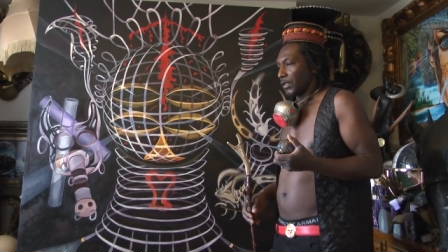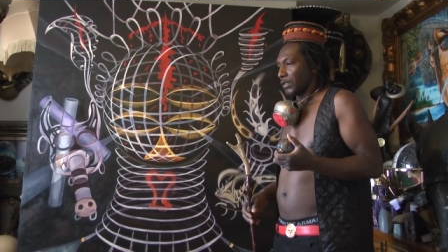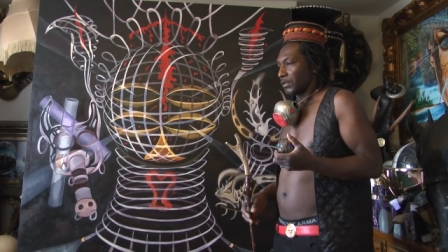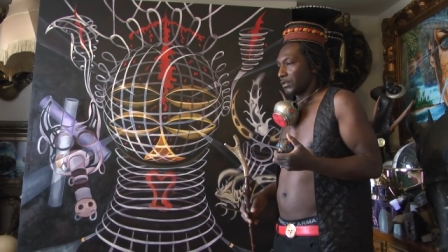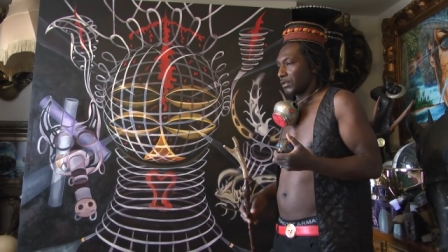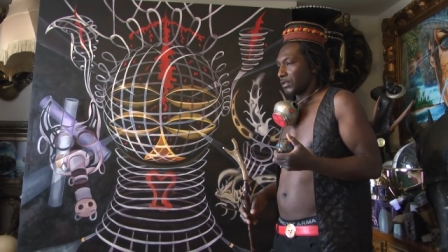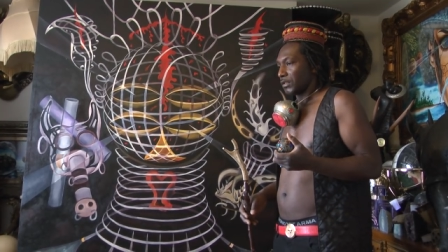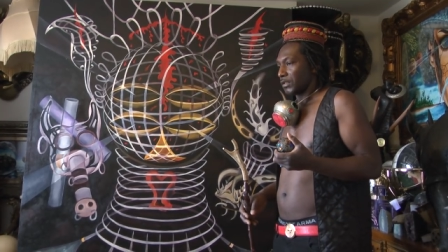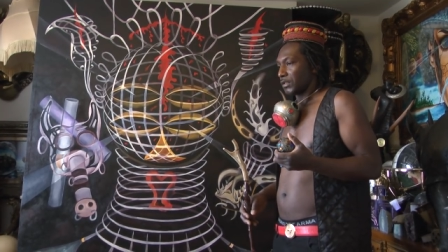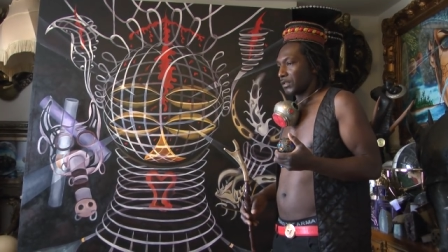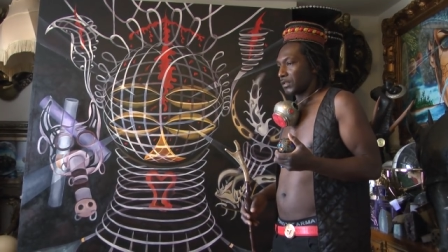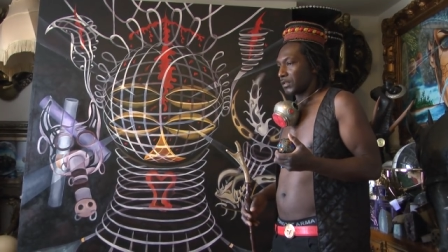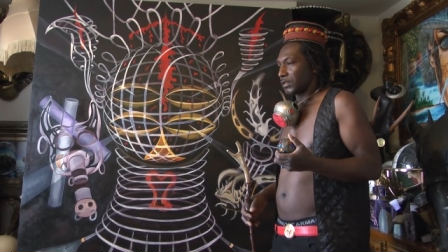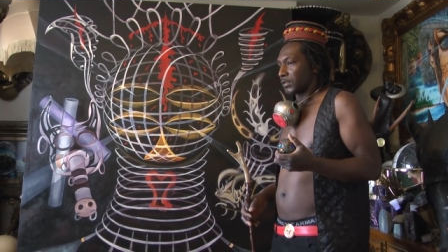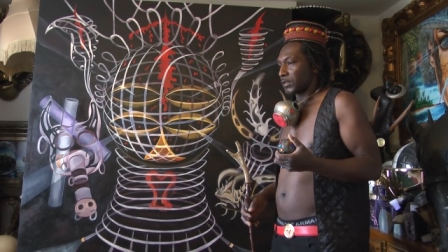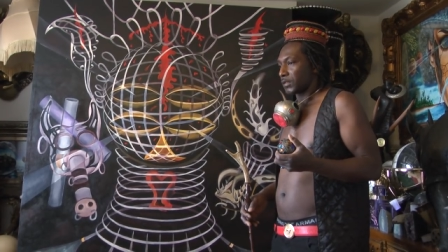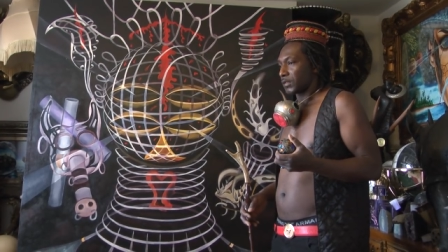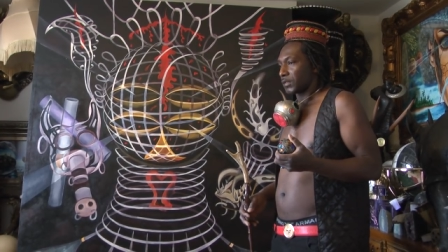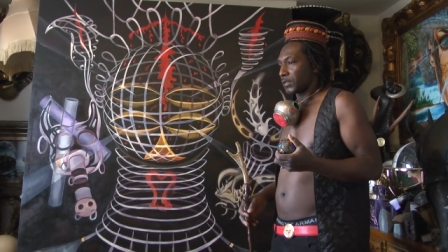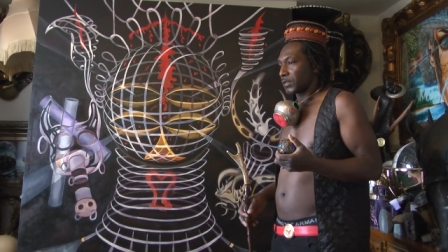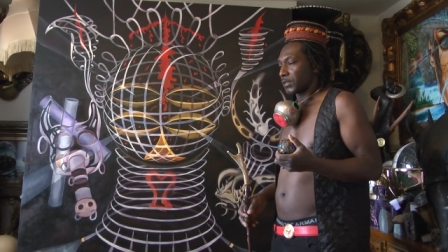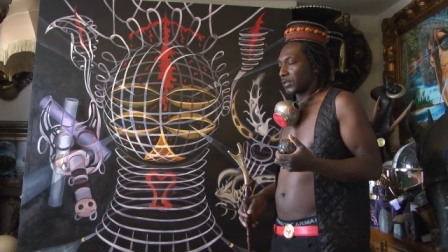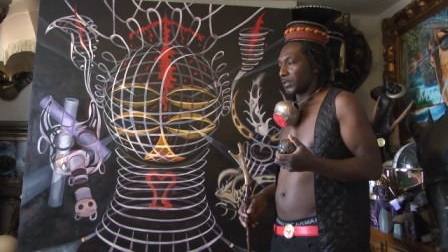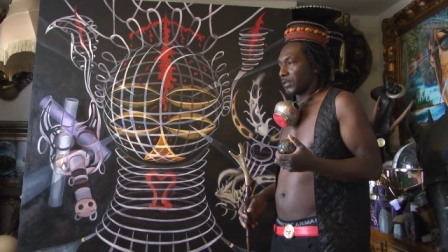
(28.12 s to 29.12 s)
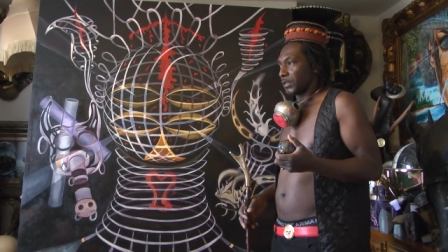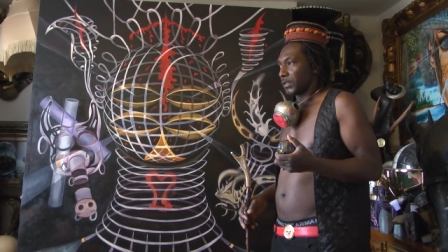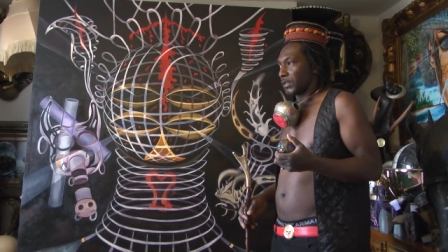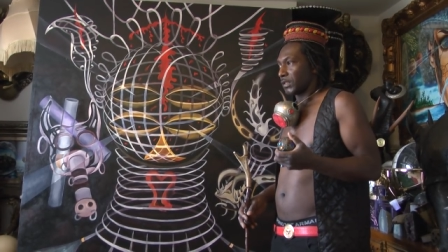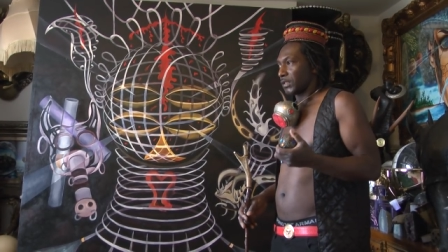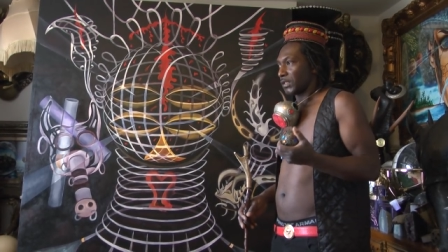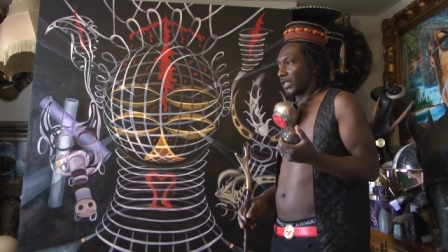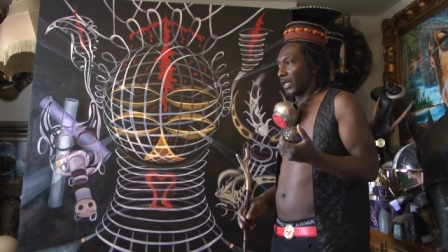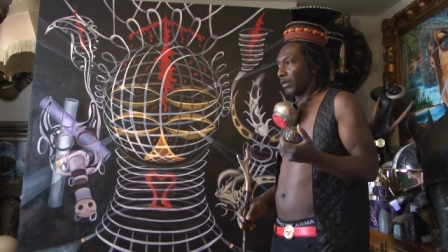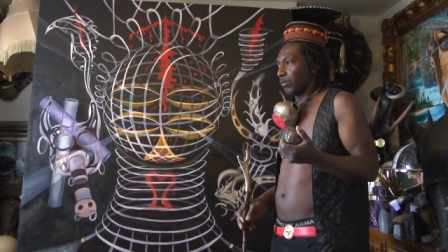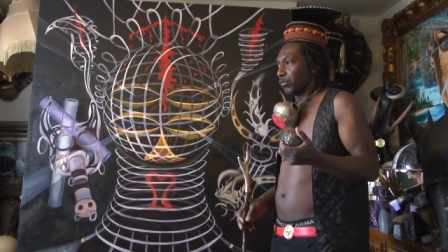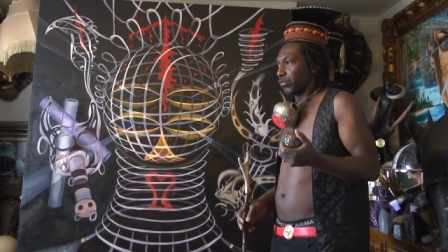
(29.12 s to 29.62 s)
This is
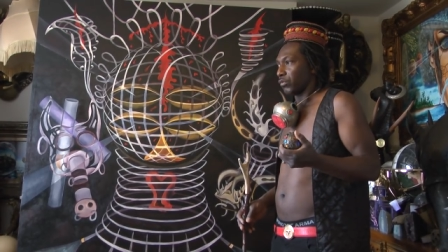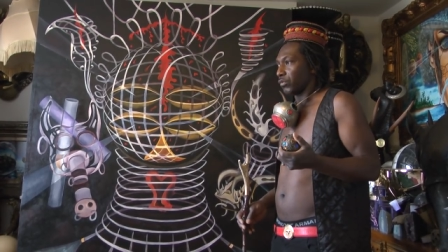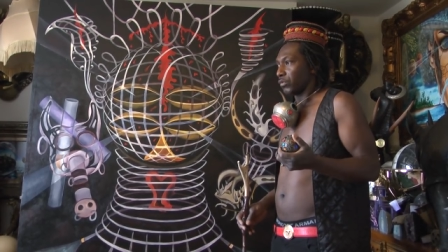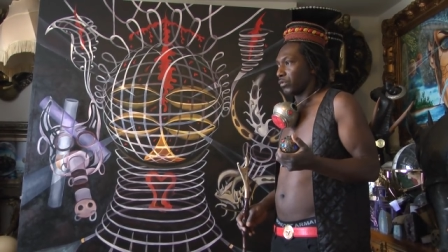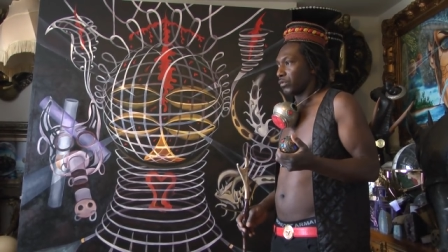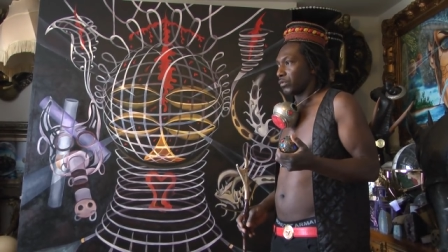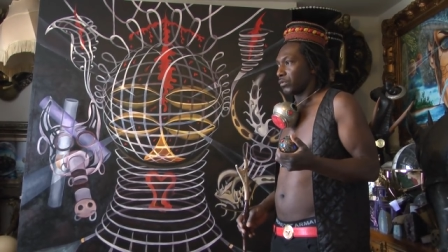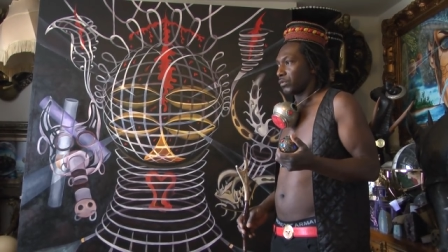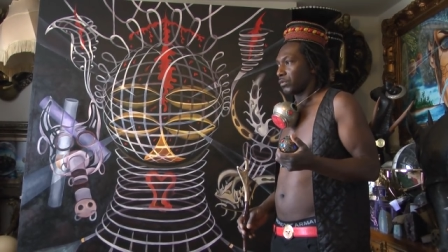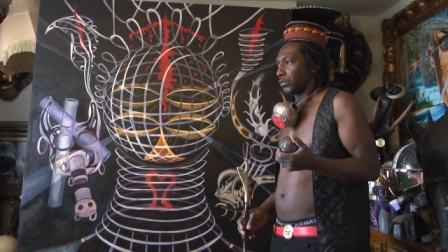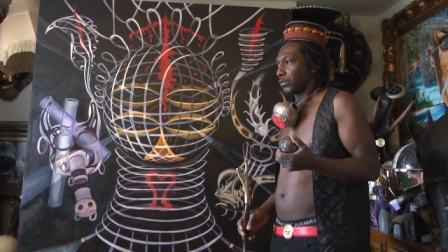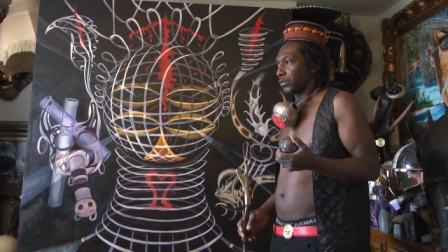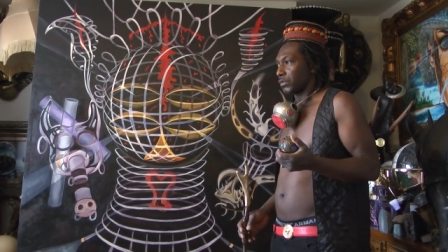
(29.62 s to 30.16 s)
a taboo